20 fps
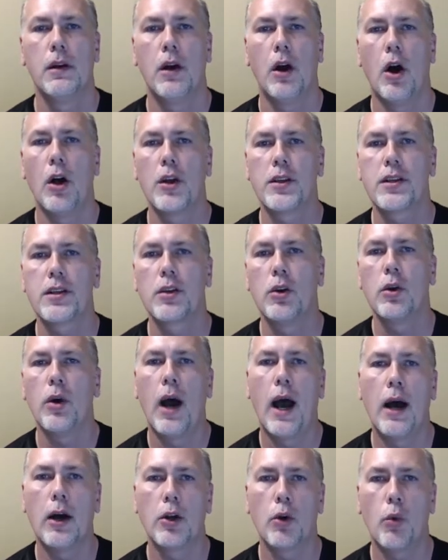Also,
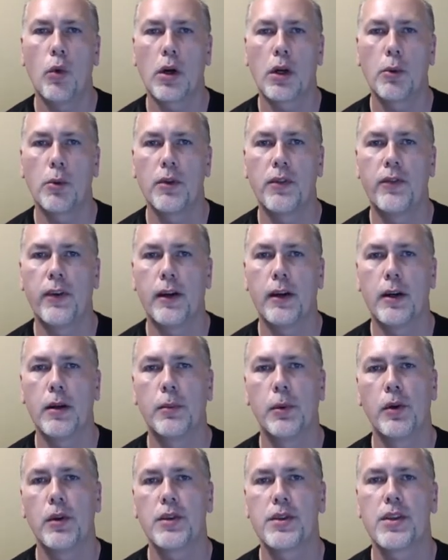how to work with
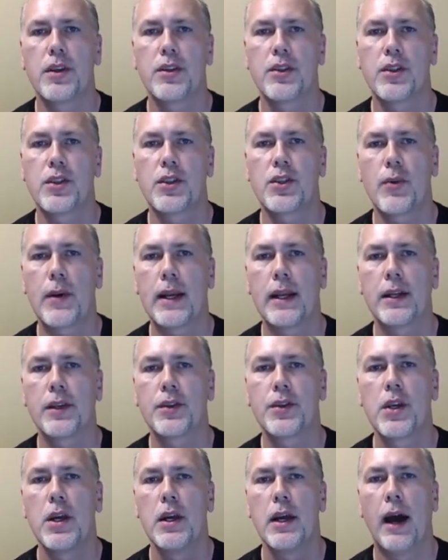variables,
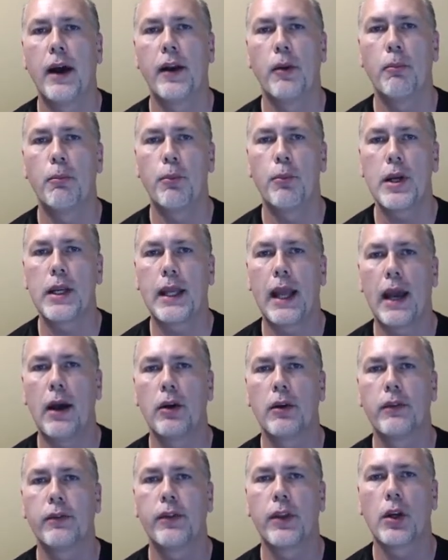strings, how to break
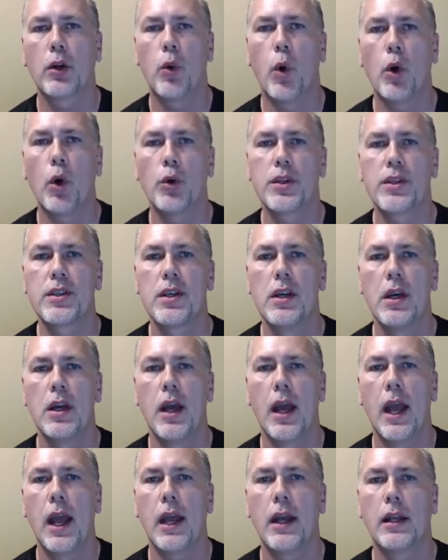out of the quotes,
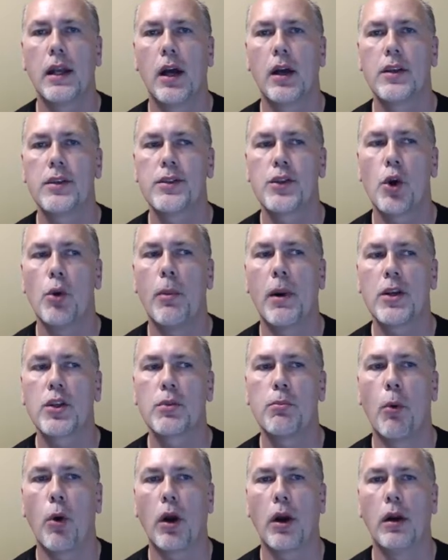and so
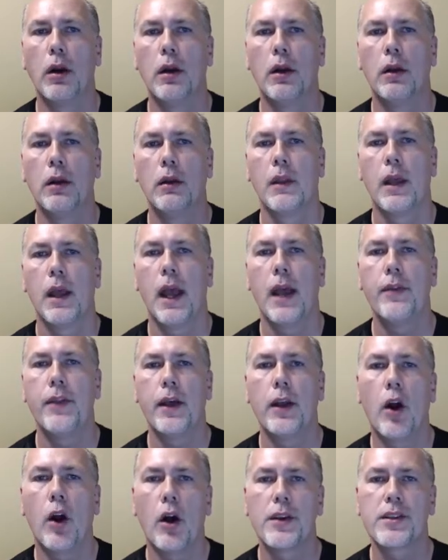much more. And
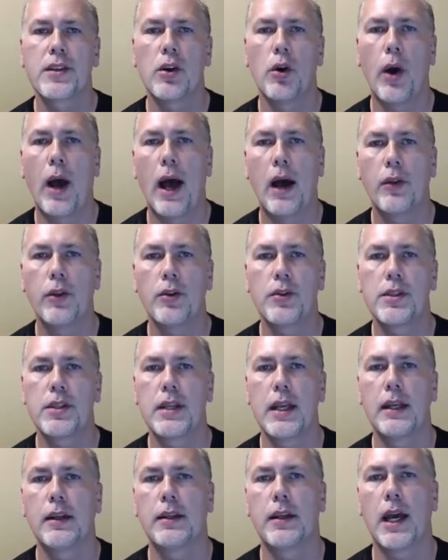then also how those
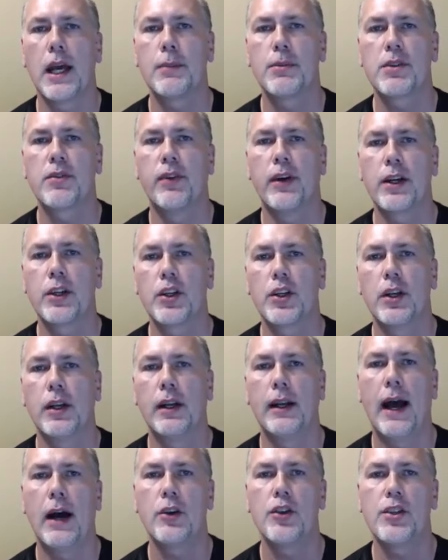data types function
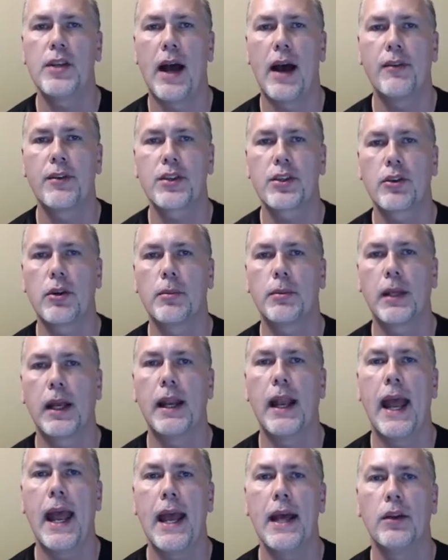and how JavaScript can
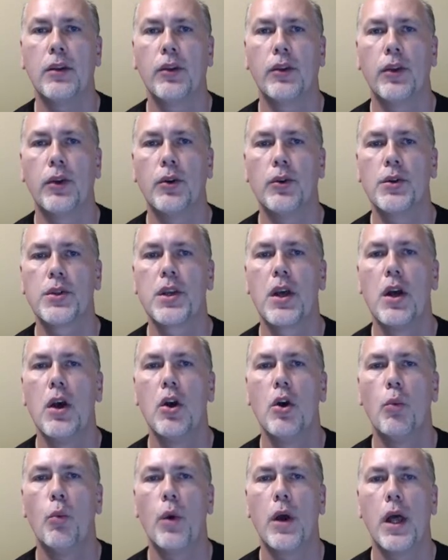handle those
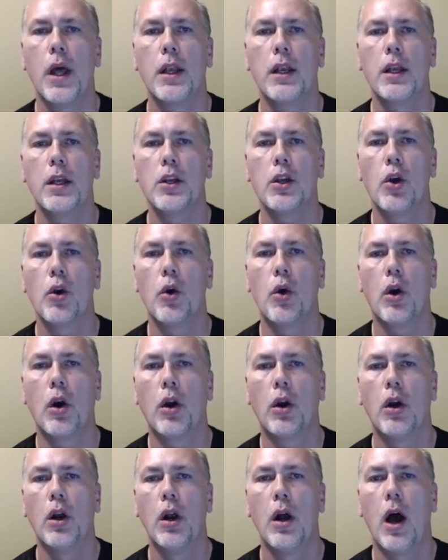when
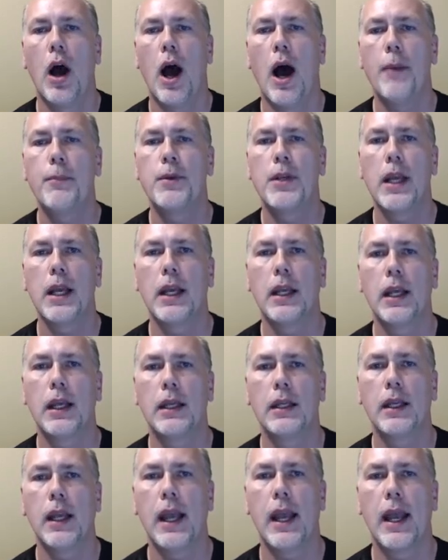you're
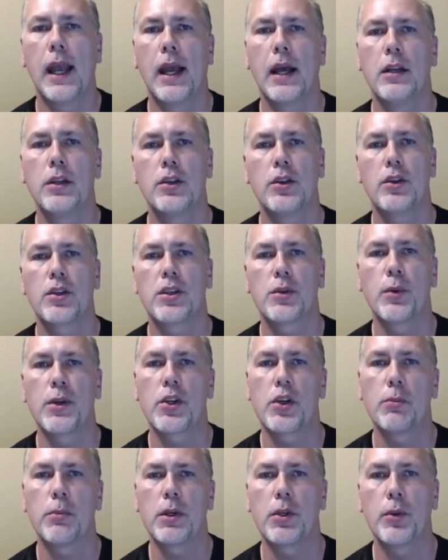updating and you're
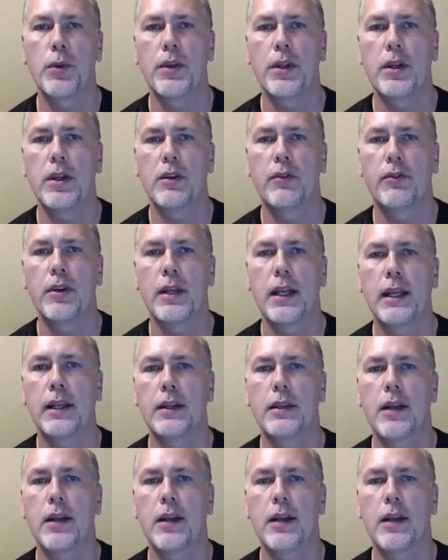switching between the different data